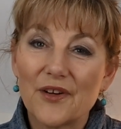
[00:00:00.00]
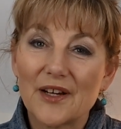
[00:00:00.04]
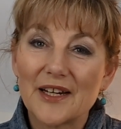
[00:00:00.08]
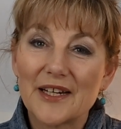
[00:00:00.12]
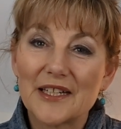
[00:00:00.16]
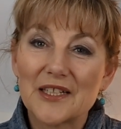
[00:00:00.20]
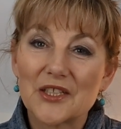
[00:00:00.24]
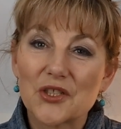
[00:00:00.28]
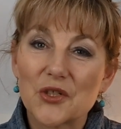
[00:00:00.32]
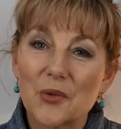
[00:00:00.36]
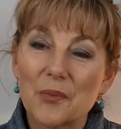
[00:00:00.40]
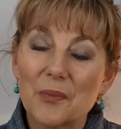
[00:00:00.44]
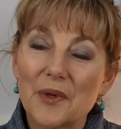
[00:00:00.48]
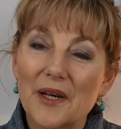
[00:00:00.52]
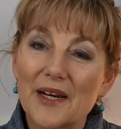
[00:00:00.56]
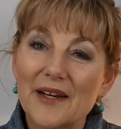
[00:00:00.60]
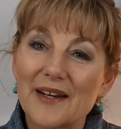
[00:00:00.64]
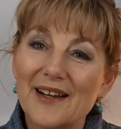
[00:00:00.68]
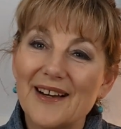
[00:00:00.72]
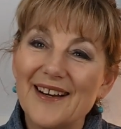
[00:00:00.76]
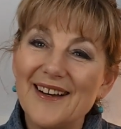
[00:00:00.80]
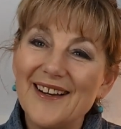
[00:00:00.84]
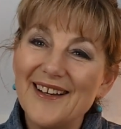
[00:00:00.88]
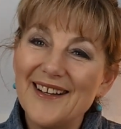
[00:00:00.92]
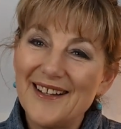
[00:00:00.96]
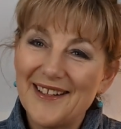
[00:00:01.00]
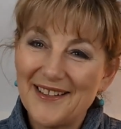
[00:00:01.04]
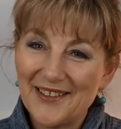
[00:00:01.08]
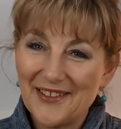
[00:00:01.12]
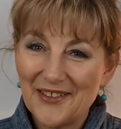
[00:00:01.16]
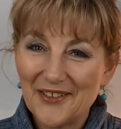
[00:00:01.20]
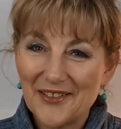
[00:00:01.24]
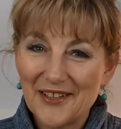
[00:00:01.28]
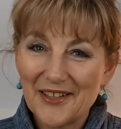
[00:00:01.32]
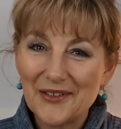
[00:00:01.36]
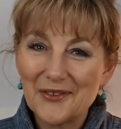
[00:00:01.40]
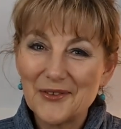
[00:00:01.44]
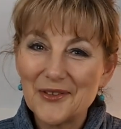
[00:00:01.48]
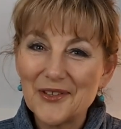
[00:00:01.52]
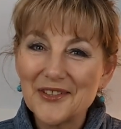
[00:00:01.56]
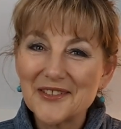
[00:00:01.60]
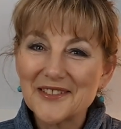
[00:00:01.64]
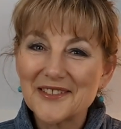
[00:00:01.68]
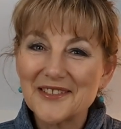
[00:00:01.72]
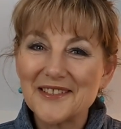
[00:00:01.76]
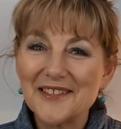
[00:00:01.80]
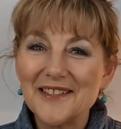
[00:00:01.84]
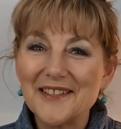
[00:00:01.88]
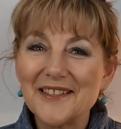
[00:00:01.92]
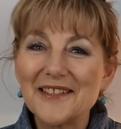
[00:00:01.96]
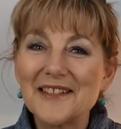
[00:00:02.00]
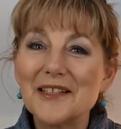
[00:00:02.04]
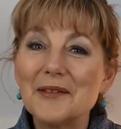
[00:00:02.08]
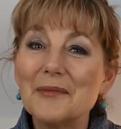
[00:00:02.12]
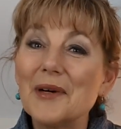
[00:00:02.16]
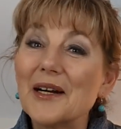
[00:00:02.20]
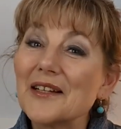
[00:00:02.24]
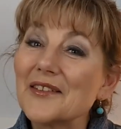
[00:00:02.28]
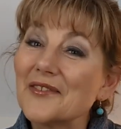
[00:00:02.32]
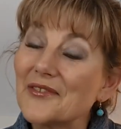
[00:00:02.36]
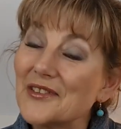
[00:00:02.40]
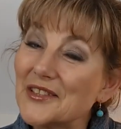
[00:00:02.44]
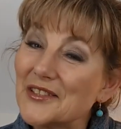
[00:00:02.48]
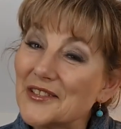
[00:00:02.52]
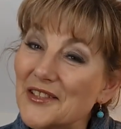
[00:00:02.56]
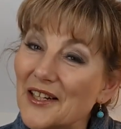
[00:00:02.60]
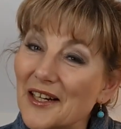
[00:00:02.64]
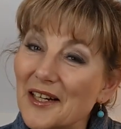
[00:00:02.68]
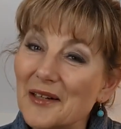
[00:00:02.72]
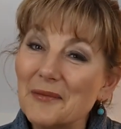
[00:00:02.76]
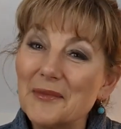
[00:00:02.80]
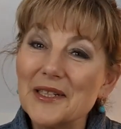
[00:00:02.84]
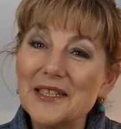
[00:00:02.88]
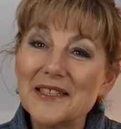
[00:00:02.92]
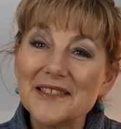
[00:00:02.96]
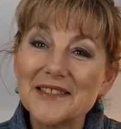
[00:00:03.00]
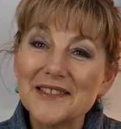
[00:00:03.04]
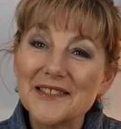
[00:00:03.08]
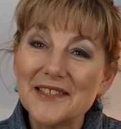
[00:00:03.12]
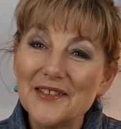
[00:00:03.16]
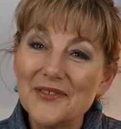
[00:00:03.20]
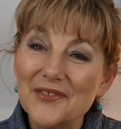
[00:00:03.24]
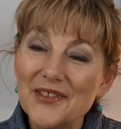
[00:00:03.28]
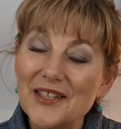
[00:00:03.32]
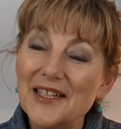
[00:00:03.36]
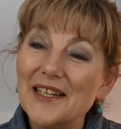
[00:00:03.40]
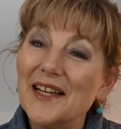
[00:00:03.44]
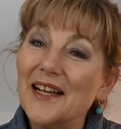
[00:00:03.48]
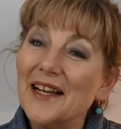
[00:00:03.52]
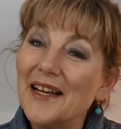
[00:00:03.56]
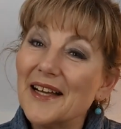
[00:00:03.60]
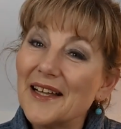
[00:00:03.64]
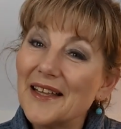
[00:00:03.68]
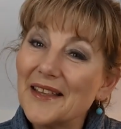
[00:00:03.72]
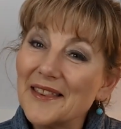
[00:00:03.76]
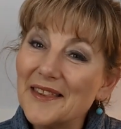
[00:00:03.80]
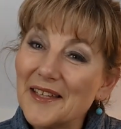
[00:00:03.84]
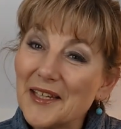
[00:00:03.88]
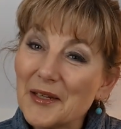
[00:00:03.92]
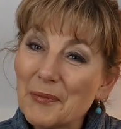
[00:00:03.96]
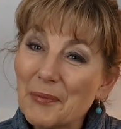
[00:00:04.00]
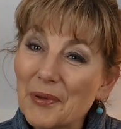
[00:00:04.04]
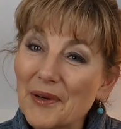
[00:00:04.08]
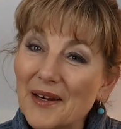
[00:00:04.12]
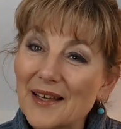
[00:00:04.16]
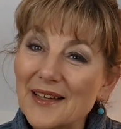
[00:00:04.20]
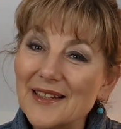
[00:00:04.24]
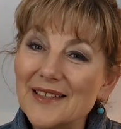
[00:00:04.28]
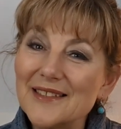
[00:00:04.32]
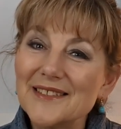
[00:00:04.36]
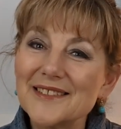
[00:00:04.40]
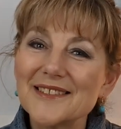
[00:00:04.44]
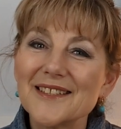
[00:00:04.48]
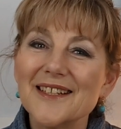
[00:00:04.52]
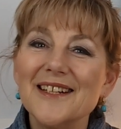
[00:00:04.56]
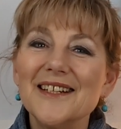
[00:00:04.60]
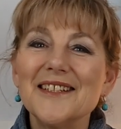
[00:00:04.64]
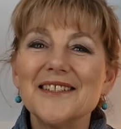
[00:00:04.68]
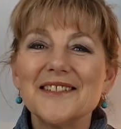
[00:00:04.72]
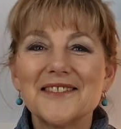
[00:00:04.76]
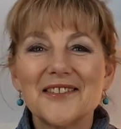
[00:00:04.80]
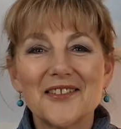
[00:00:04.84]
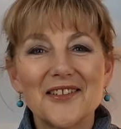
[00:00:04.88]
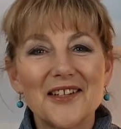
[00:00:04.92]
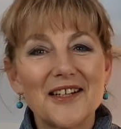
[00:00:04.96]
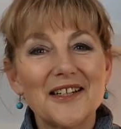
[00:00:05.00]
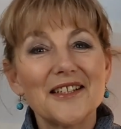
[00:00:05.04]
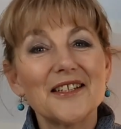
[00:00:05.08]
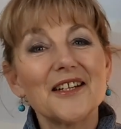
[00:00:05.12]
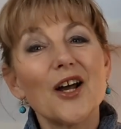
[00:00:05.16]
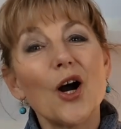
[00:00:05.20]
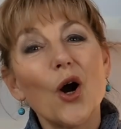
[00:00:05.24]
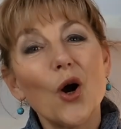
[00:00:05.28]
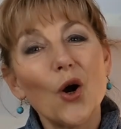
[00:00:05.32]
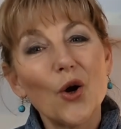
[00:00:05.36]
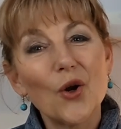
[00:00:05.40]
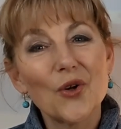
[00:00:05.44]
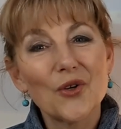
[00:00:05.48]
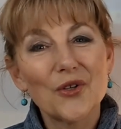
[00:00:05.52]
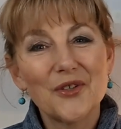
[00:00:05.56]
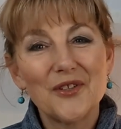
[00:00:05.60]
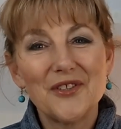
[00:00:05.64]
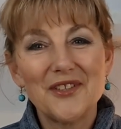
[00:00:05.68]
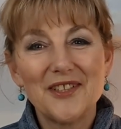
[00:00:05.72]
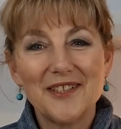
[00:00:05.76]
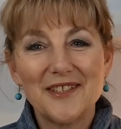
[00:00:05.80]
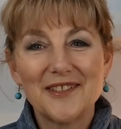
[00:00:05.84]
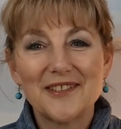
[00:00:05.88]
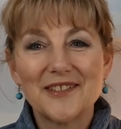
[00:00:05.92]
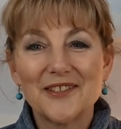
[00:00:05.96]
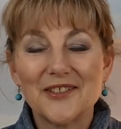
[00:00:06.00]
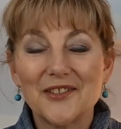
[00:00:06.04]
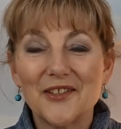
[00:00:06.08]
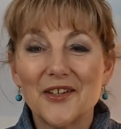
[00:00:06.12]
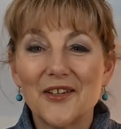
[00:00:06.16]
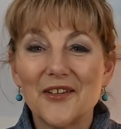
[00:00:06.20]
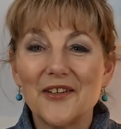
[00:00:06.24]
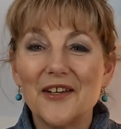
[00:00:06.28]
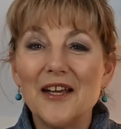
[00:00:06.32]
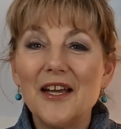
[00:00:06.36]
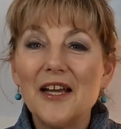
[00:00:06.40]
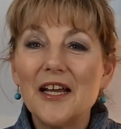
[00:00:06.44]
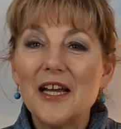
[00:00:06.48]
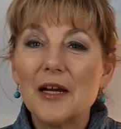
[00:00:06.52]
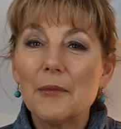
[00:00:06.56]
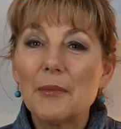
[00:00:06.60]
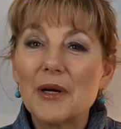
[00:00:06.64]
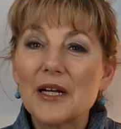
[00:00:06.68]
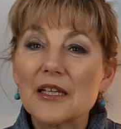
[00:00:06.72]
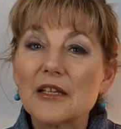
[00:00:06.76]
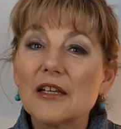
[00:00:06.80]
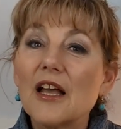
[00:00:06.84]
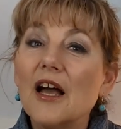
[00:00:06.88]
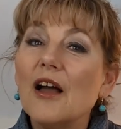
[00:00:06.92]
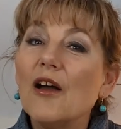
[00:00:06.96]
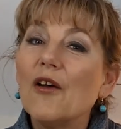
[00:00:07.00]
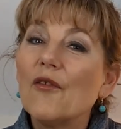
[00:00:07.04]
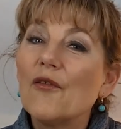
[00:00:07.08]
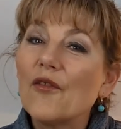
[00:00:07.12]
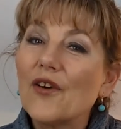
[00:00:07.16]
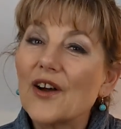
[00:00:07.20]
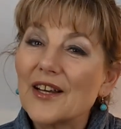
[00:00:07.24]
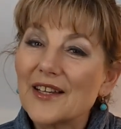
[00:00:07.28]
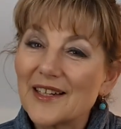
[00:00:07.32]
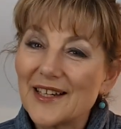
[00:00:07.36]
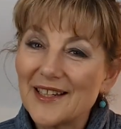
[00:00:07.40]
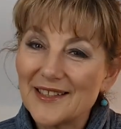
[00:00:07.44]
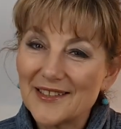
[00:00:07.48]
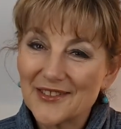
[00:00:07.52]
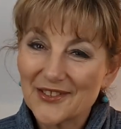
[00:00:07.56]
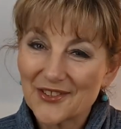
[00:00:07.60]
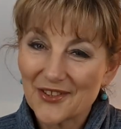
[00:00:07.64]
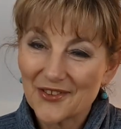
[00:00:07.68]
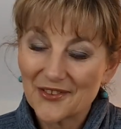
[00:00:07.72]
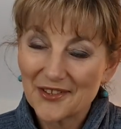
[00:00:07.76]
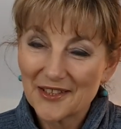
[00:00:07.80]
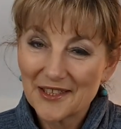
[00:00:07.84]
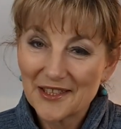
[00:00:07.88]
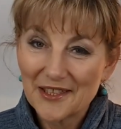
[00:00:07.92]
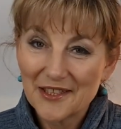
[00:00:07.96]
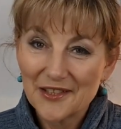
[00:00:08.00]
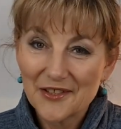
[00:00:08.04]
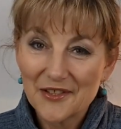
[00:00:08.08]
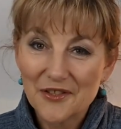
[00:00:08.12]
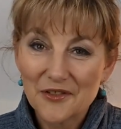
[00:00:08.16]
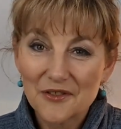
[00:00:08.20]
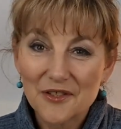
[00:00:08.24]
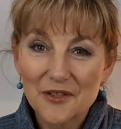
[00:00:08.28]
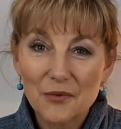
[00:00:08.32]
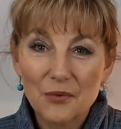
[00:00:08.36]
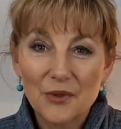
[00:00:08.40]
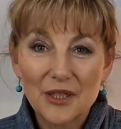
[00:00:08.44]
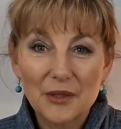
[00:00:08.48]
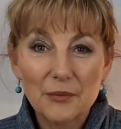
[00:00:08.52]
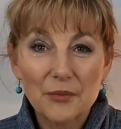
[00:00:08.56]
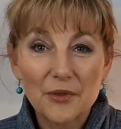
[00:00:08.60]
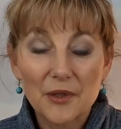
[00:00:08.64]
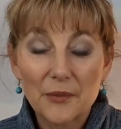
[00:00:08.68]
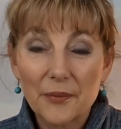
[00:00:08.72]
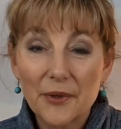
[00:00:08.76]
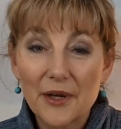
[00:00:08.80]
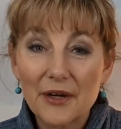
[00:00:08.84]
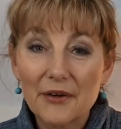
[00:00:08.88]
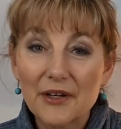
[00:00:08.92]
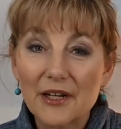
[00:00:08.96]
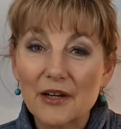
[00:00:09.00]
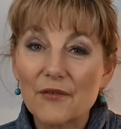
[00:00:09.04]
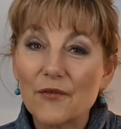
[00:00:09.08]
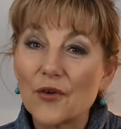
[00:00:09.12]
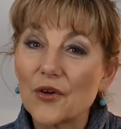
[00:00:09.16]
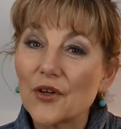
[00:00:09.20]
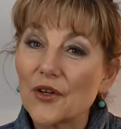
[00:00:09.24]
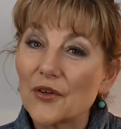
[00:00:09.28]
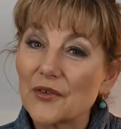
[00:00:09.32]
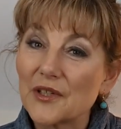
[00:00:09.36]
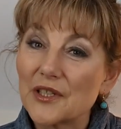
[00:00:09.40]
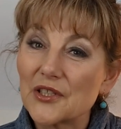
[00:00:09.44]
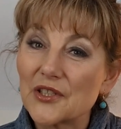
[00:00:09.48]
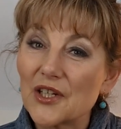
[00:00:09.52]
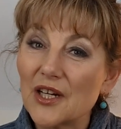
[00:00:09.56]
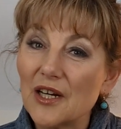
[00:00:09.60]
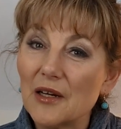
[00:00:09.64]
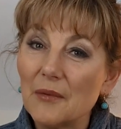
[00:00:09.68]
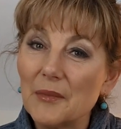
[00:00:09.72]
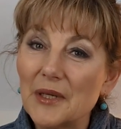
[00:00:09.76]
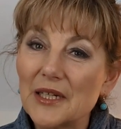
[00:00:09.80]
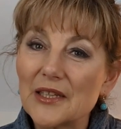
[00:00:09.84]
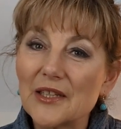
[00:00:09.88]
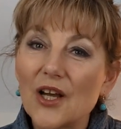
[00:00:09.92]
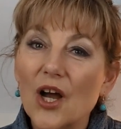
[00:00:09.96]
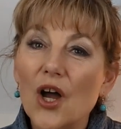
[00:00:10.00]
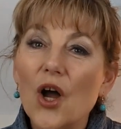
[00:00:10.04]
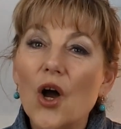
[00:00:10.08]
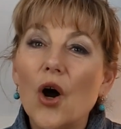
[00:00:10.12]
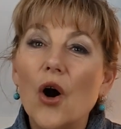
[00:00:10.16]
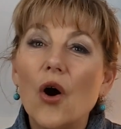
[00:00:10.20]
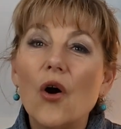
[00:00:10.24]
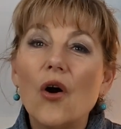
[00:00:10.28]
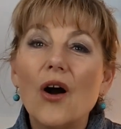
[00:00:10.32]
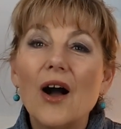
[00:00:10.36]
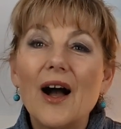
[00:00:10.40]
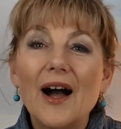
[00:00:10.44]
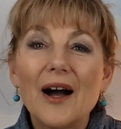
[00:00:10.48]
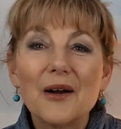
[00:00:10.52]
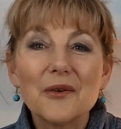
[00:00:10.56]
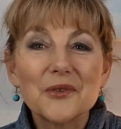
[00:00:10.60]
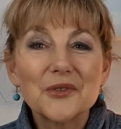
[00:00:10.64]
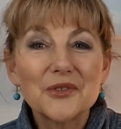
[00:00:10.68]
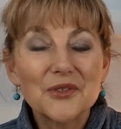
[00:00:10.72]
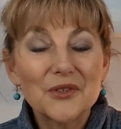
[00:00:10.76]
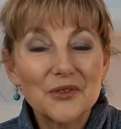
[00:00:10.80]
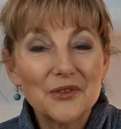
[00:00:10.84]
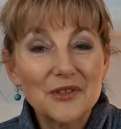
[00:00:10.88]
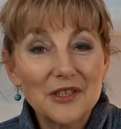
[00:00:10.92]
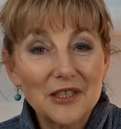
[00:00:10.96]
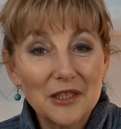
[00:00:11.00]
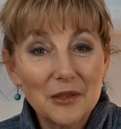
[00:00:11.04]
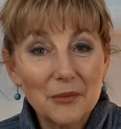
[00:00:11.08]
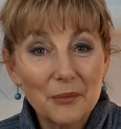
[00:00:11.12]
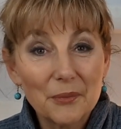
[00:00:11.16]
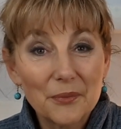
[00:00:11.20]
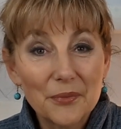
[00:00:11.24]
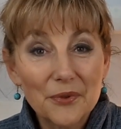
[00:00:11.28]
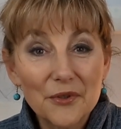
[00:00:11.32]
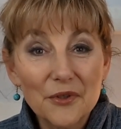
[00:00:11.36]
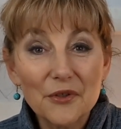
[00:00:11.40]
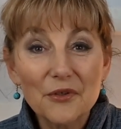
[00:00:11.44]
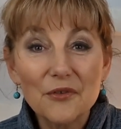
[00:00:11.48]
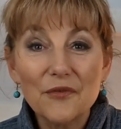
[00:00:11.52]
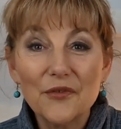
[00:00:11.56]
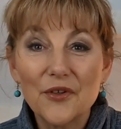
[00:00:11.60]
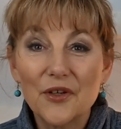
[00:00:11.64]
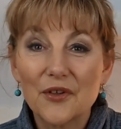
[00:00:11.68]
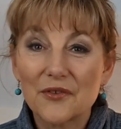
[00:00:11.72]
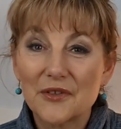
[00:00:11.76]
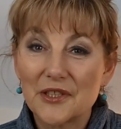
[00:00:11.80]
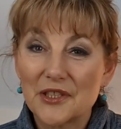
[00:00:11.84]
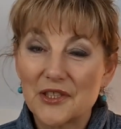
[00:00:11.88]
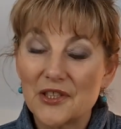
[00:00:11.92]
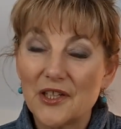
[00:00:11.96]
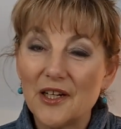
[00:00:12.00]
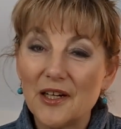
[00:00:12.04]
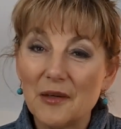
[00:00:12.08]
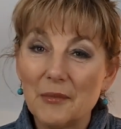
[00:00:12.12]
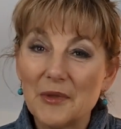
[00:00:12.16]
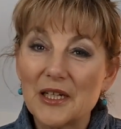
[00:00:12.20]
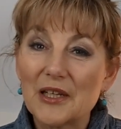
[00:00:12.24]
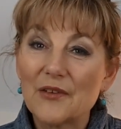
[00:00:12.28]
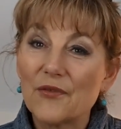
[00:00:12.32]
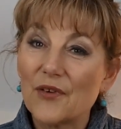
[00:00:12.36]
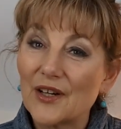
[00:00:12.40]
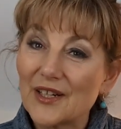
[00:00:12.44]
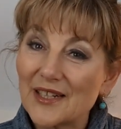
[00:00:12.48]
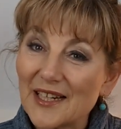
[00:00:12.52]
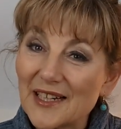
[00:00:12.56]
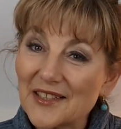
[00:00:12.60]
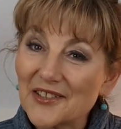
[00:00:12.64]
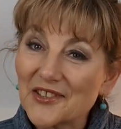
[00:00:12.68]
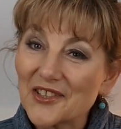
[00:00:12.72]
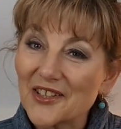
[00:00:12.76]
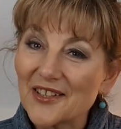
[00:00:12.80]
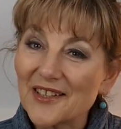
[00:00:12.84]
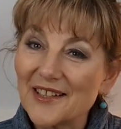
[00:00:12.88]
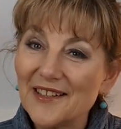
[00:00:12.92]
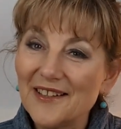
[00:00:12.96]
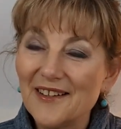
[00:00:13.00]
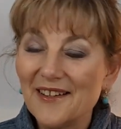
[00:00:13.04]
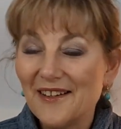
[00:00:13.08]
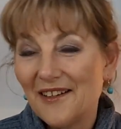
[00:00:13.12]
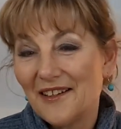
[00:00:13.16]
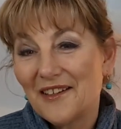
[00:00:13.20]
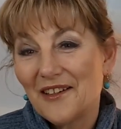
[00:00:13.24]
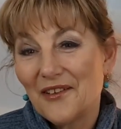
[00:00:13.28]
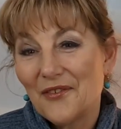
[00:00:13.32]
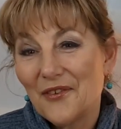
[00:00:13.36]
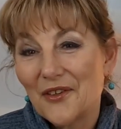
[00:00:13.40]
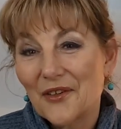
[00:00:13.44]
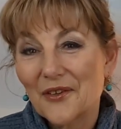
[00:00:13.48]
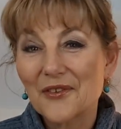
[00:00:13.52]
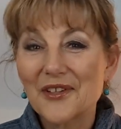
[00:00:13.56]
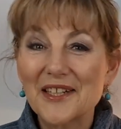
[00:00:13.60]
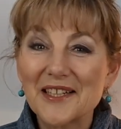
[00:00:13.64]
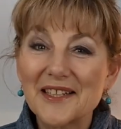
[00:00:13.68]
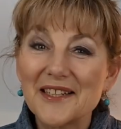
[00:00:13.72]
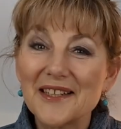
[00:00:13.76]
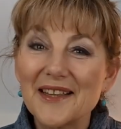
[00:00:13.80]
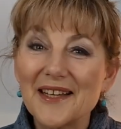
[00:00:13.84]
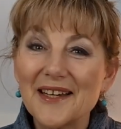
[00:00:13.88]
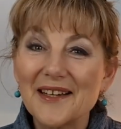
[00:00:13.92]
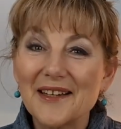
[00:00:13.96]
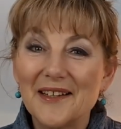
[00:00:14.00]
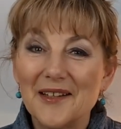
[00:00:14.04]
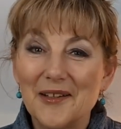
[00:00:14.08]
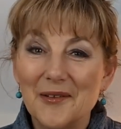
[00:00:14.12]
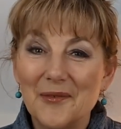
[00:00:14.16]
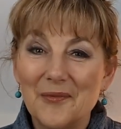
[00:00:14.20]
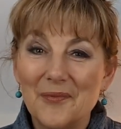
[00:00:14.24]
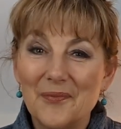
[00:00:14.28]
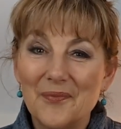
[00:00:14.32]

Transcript: financial planner, and you are watching About Retirement TV, the place to learn all you need to know about financial issues when preparing for your retirement, or how to improve your retirement financially if you're already there.